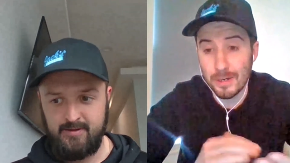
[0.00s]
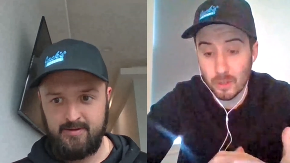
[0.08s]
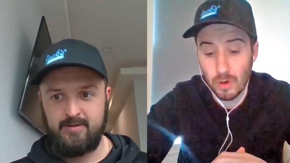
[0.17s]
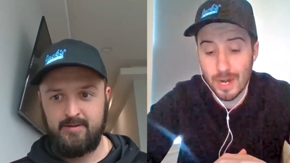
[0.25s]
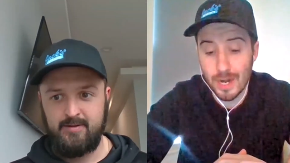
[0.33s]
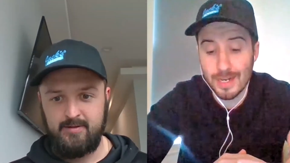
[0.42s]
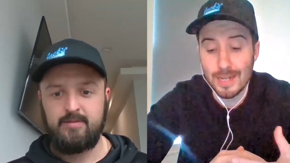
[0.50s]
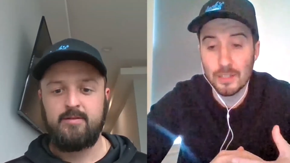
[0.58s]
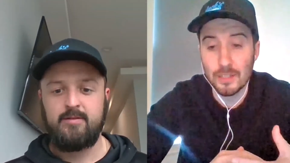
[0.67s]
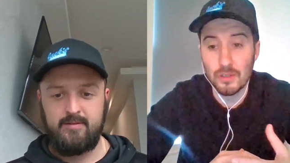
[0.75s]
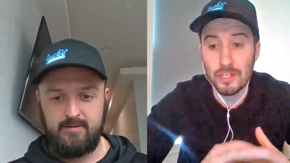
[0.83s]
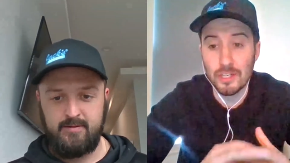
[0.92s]
Speaker 1: and our chloride
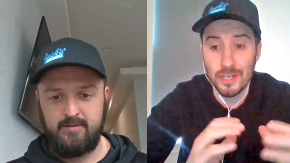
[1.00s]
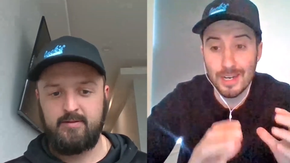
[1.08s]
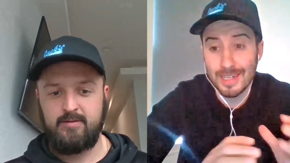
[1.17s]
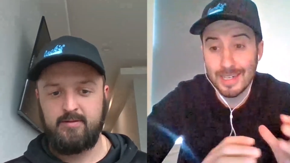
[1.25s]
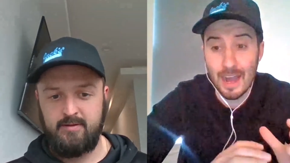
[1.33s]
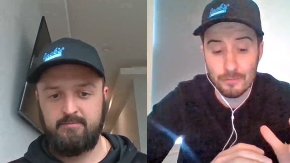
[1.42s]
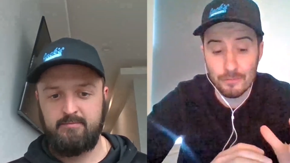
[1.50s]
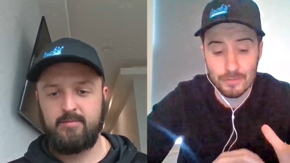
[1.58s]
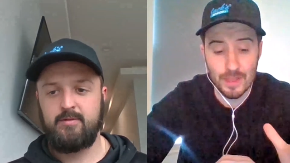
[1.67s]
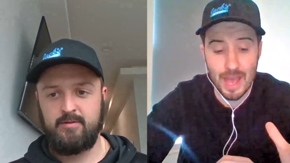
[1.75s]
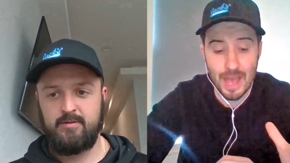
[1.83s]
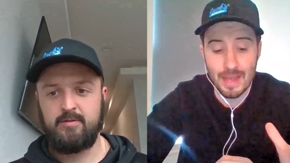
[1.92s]
concentration and account
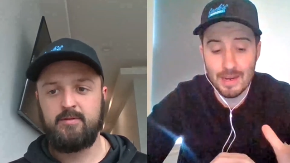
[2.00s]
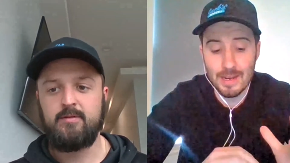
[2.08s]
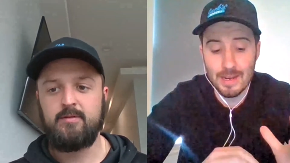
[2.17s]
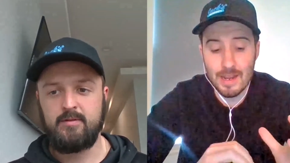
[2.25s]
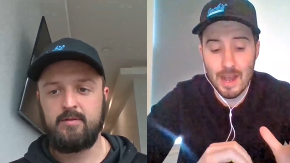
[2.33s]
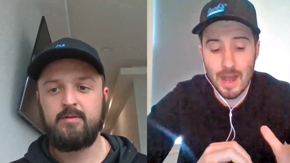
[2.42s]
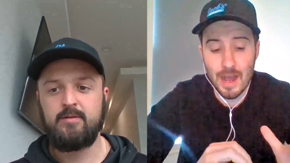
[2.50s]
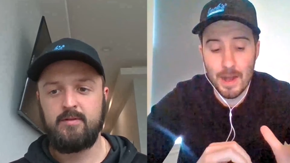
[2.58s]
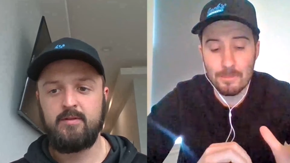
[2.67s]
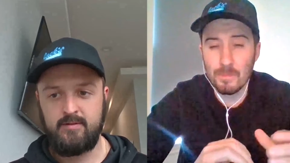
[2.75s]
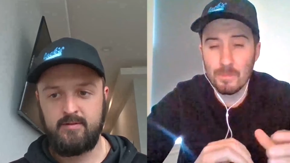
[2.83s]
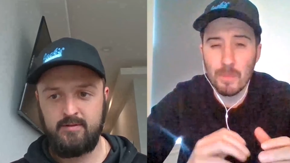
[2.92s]
for that.
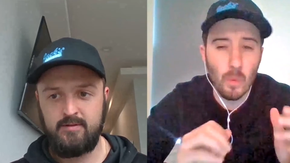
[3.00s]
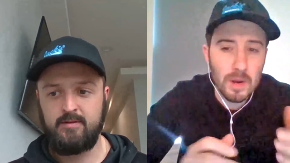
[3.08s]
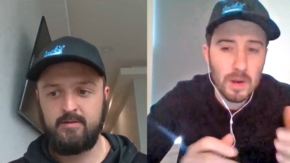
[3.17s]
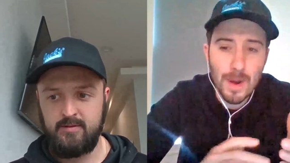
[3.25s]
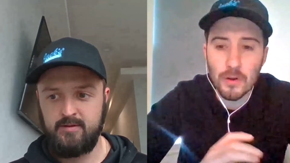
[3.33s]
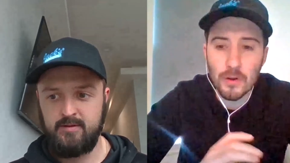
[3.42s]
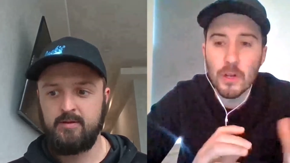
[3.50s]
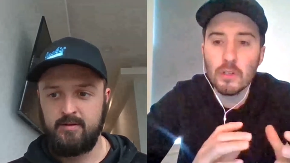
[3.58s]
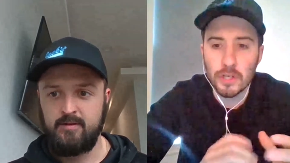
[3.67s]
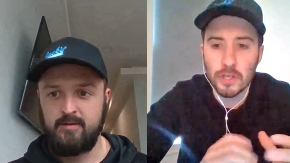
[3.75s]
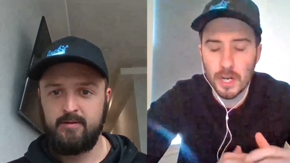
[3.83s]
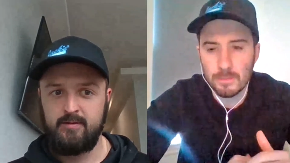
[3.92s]
Um, but what about
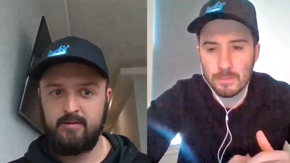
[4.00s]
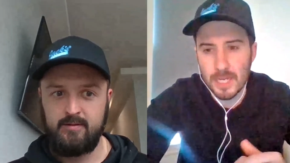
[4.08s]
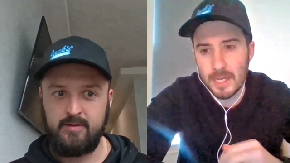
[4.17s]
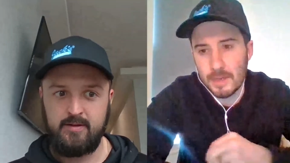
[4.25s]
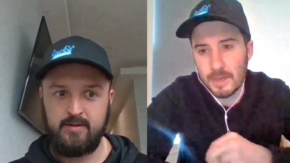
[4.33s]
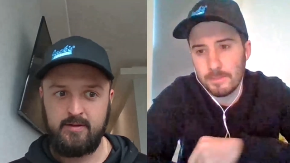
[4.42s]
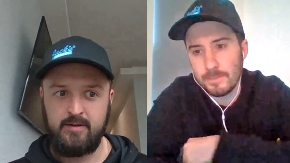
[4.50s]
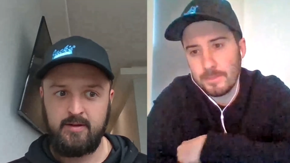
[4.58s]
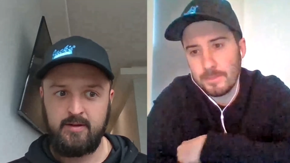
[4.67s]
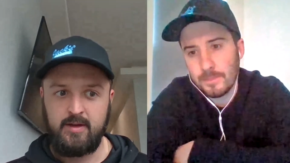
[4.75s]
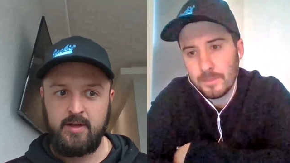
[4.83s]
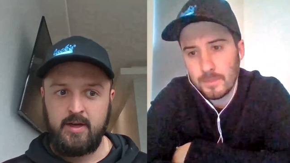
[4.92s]
nutrient uptake?
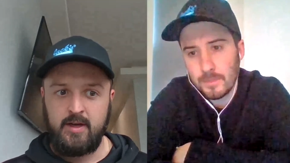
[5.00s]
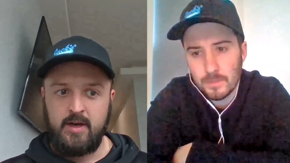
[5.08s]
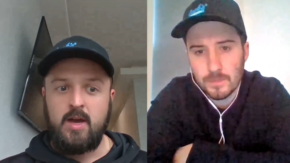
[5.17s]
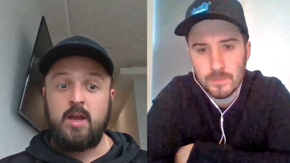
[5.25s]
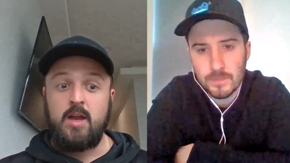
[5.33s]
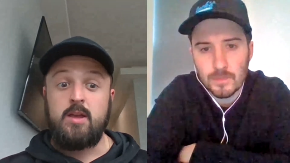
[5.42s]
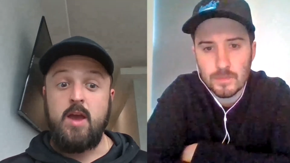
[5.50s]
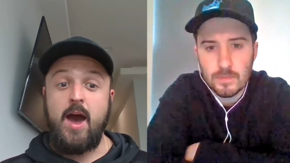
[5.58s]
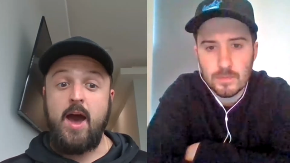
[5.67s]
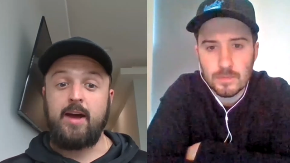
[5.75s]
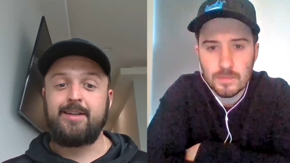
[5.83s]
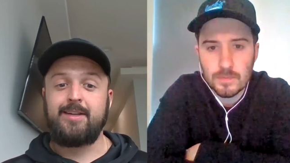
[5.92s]

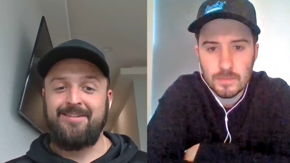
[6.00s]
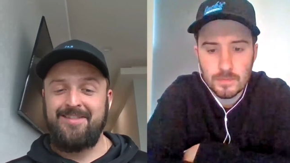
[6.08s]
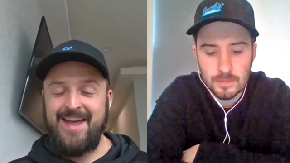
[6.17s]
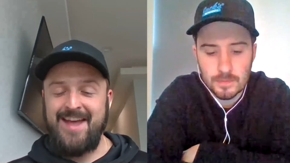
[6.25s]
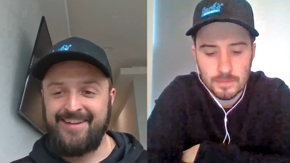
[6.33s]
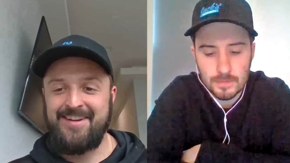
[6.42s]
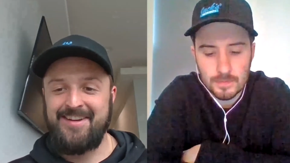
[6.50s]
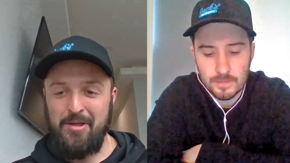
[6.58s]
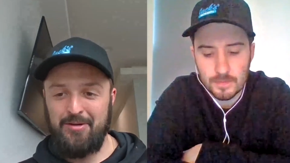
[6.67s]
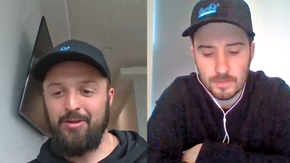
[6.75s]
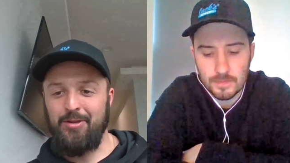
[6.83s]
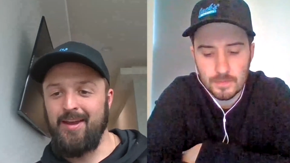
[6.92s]
Speaker 2: Yeah, so that's the
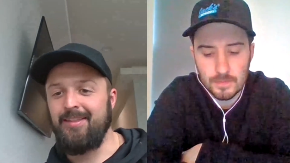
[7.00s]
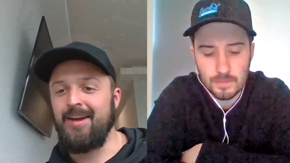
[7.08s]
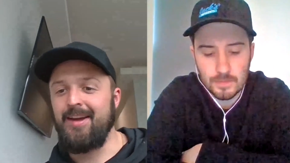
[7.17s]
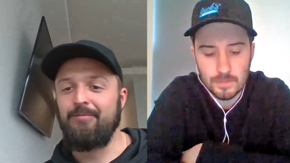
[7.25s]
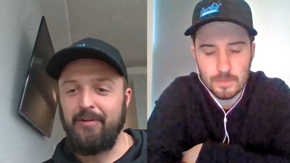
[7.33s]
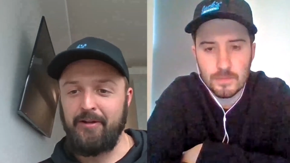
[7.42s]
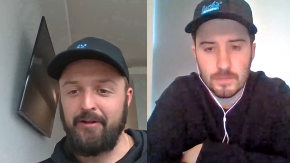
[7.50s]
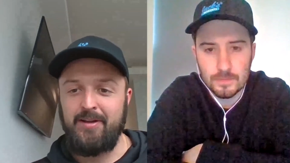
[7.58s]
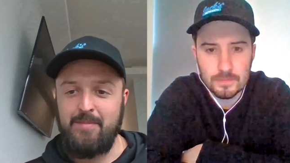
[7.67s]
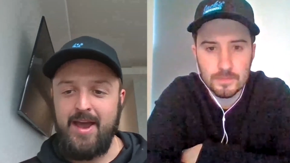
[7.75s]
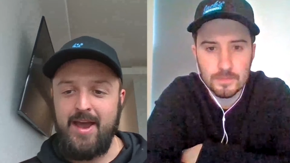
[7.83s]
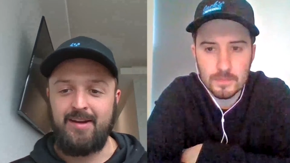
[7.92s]
other thing that
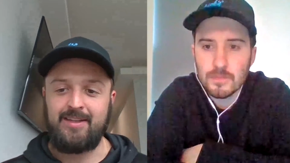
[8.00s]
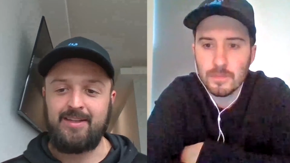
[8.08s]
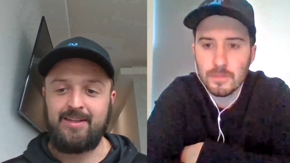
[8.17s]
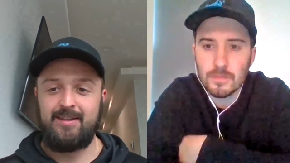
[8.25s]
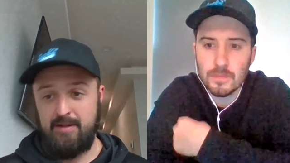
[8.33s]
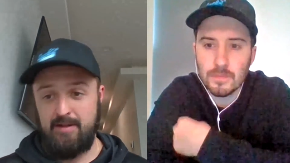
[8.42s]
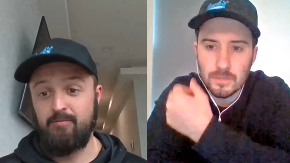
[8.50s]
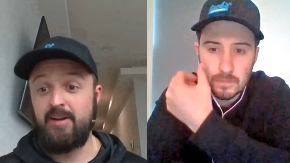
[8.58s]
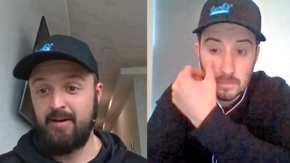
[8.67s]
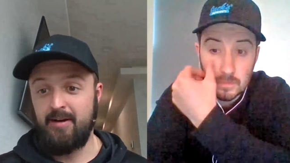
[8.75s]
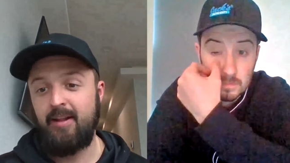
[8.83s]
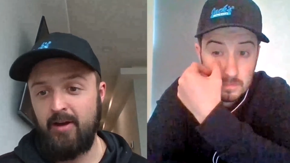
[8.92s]
really makes the
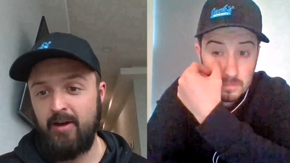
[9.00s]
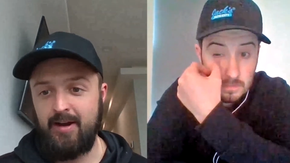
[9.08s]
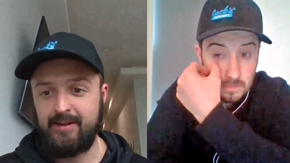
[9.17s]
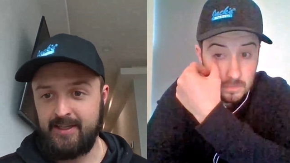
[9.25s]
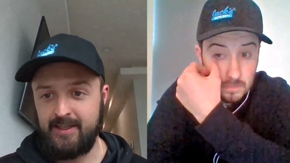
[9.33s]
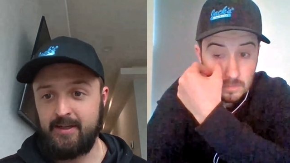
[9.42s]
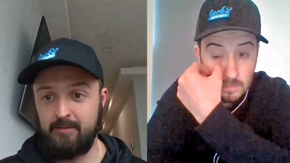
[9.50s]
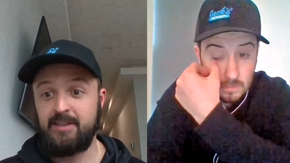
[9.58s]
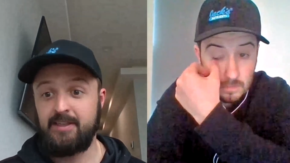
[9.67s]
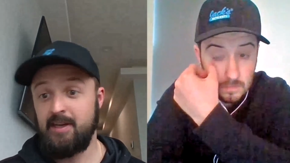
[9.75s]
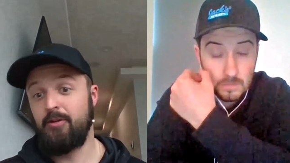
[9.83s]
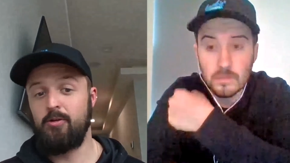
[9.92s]
recirculating
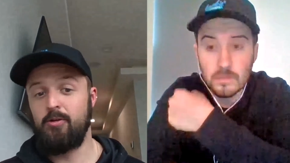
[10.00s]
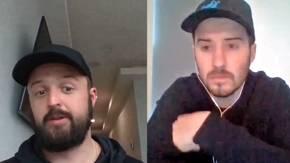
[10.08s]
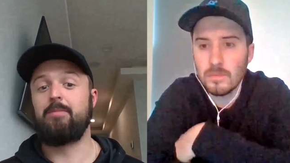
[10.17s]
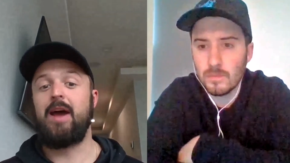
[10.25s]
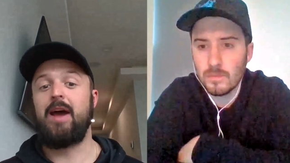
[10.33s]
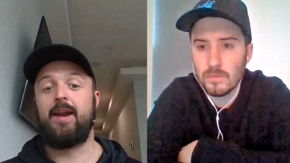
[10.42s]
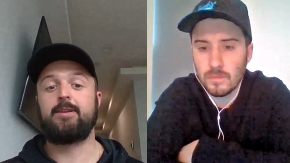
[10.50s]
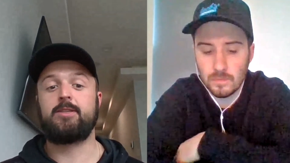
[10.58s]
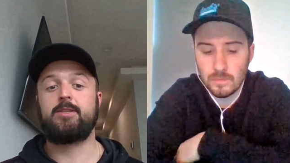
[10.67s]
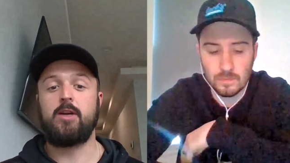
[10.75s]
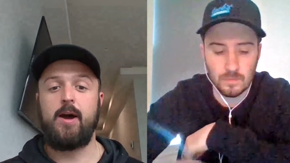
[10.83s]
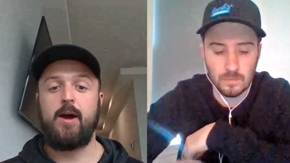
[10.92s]
systems difficult to
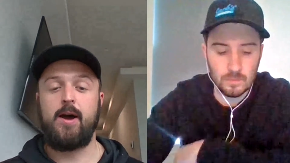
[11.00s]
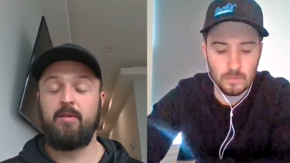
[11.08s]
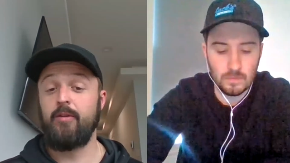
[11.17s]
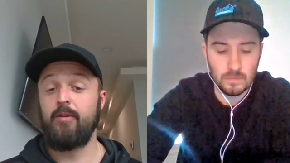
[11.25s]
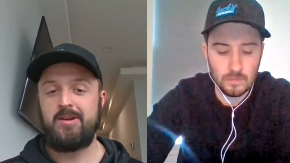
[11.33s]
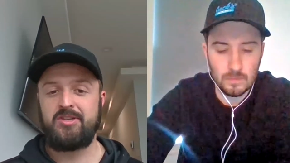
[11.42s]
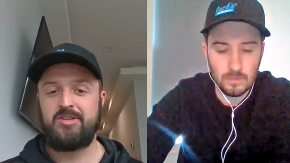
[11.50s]
manage um, and